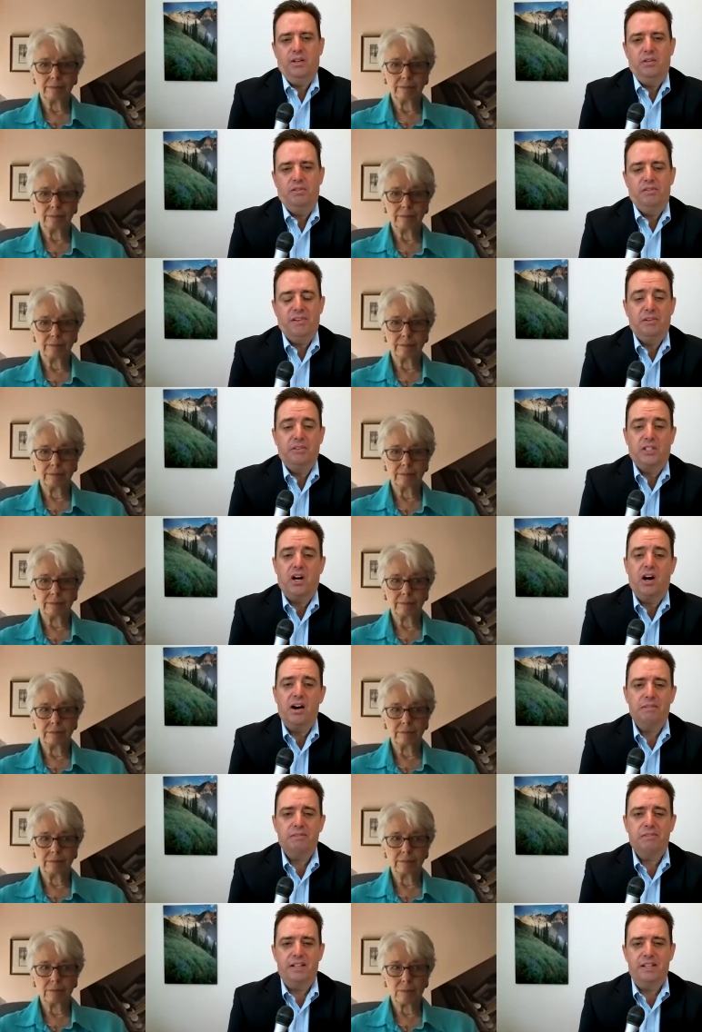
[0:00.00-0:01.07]
Speaker 1: you felt
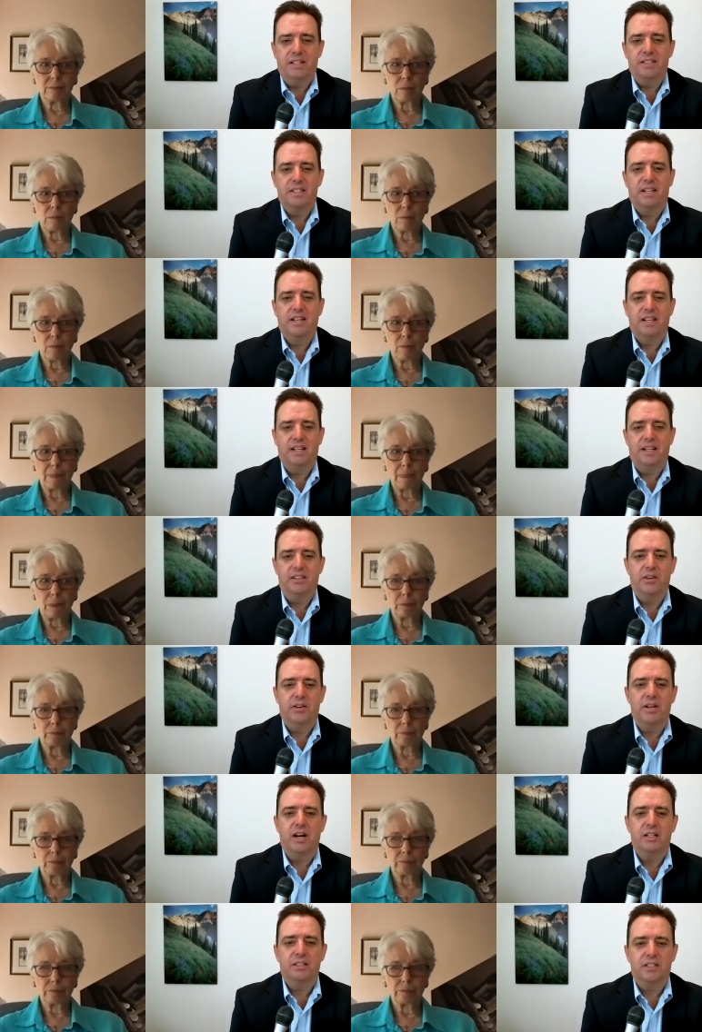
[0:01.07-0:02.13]
confident in
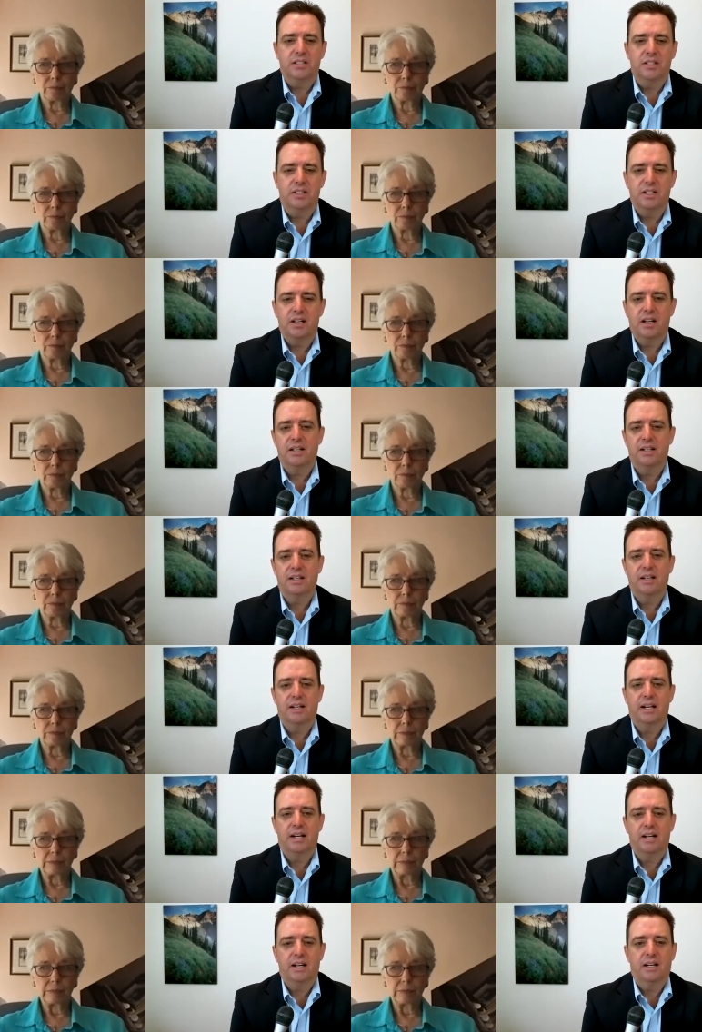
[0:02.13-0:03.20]
your doctor
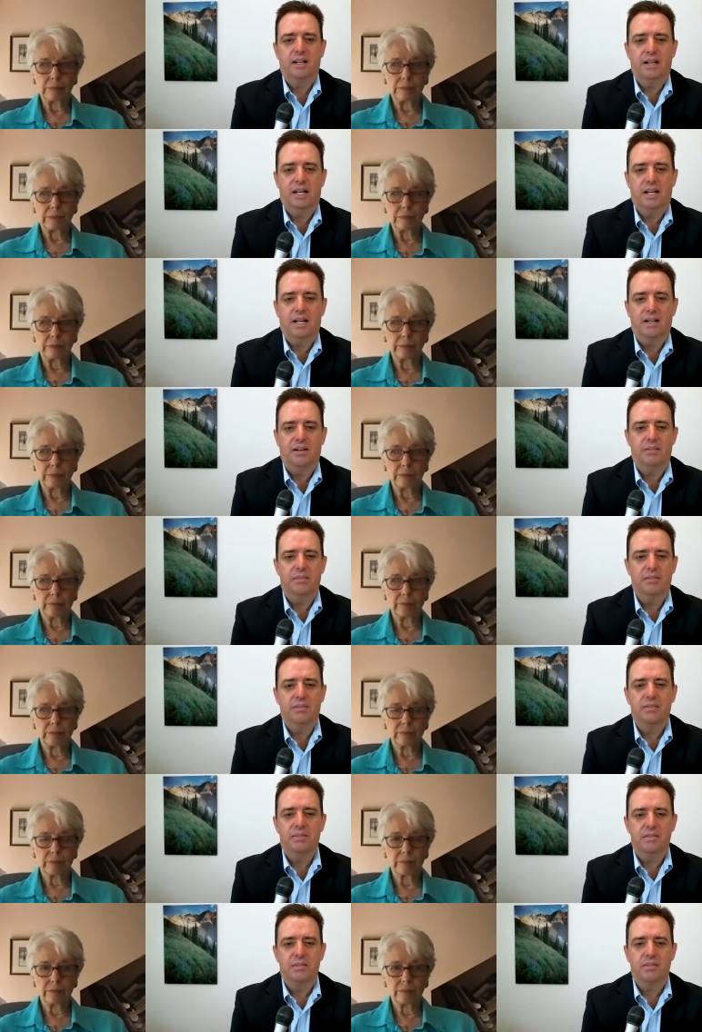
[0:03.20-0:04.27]
uh,
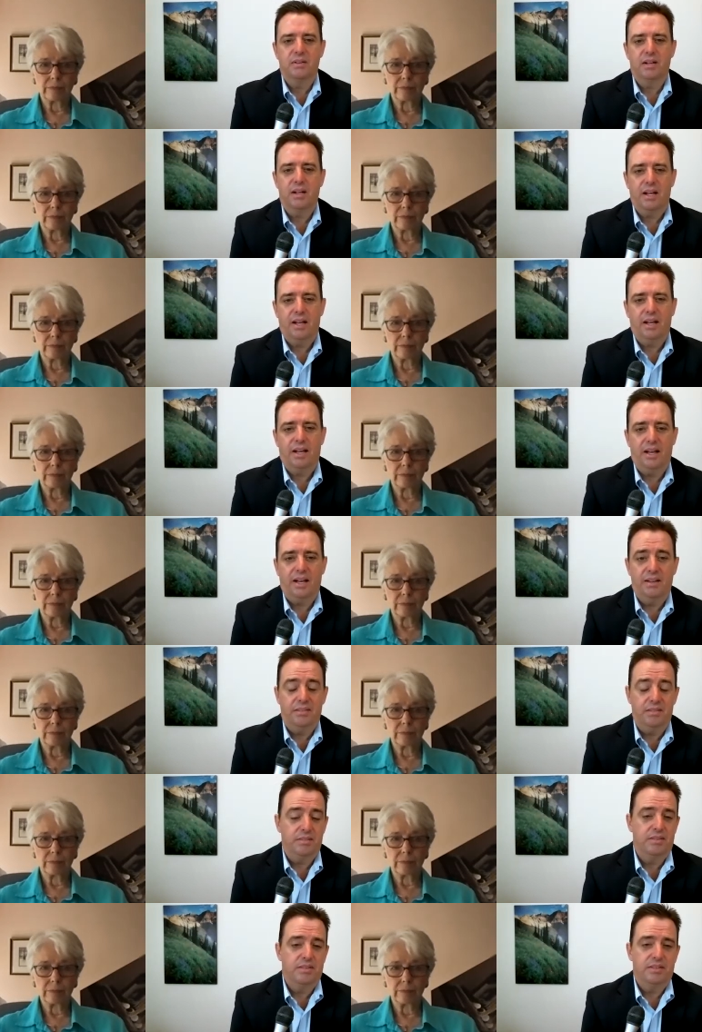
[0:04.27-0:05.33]

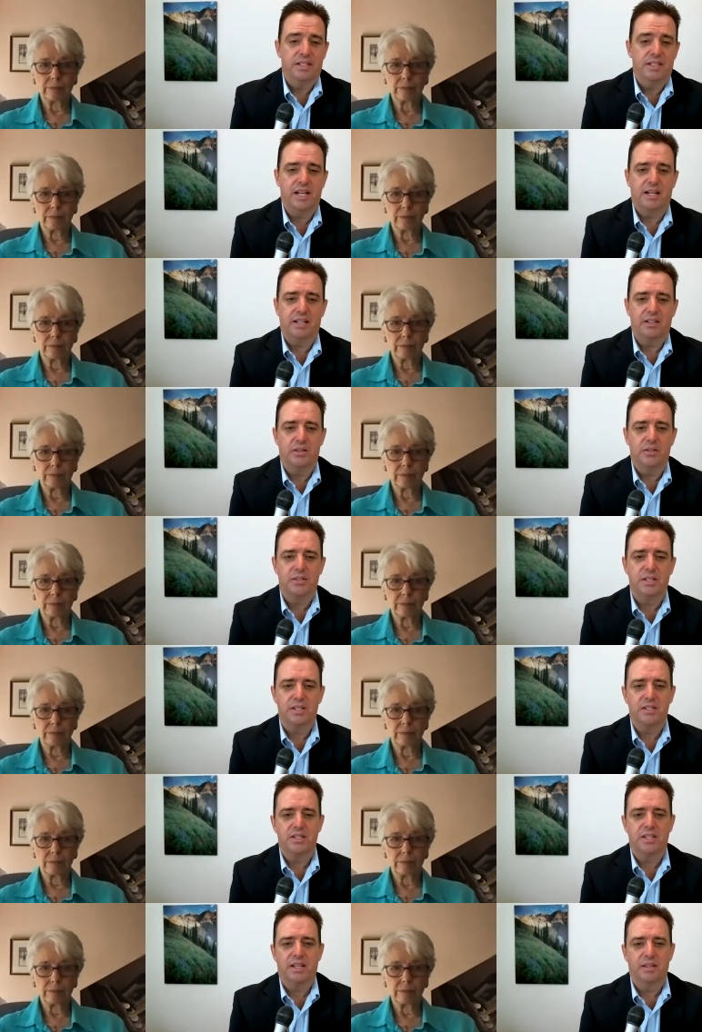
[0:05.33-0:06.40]
and the
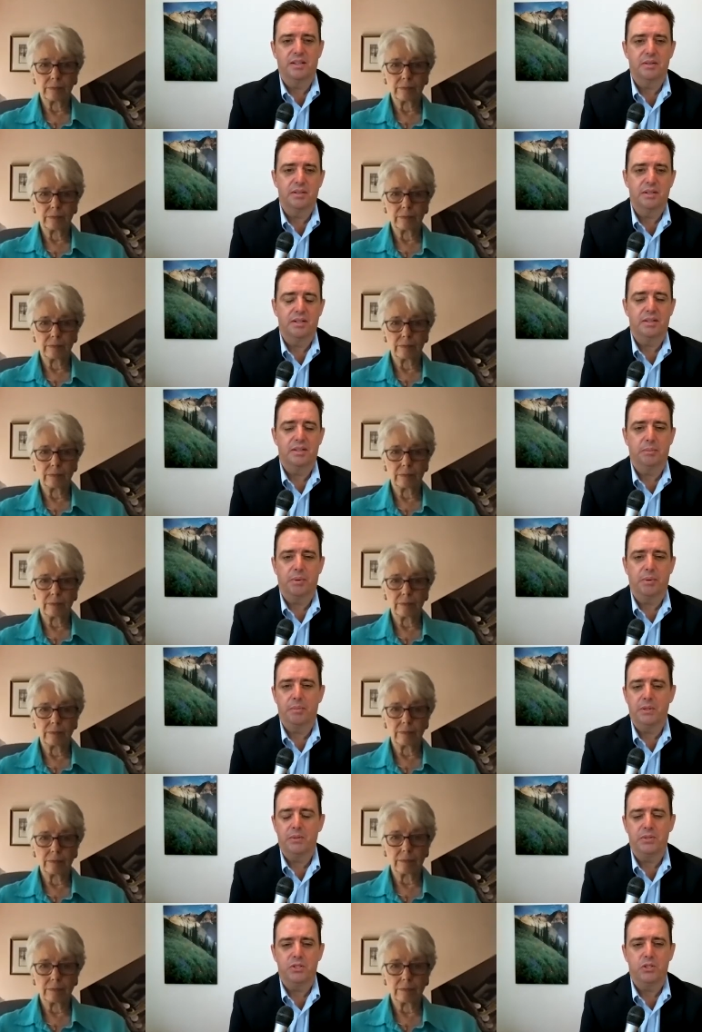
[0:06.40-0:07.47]
diagnosis and the, the
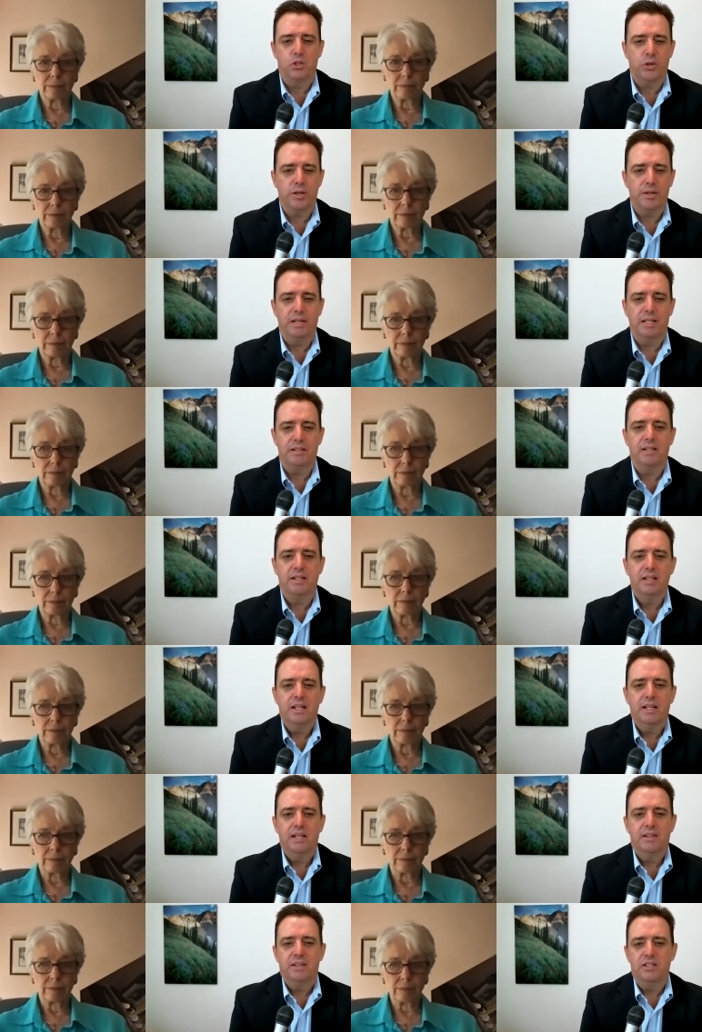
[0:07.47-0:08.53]
proposed treatment,
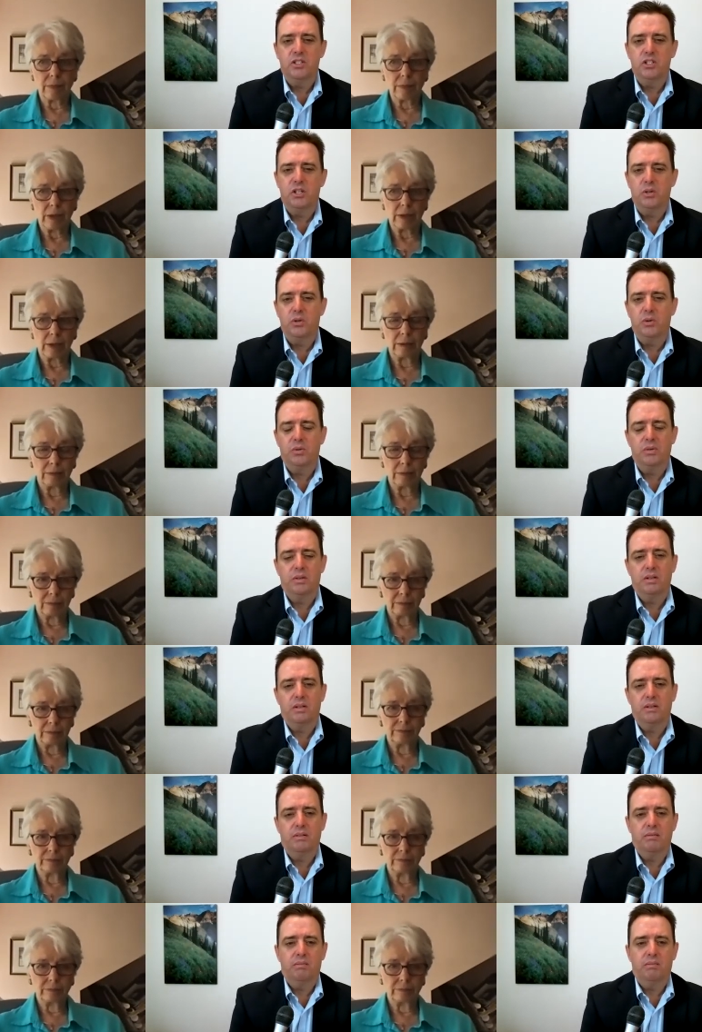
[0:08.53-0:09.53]
did you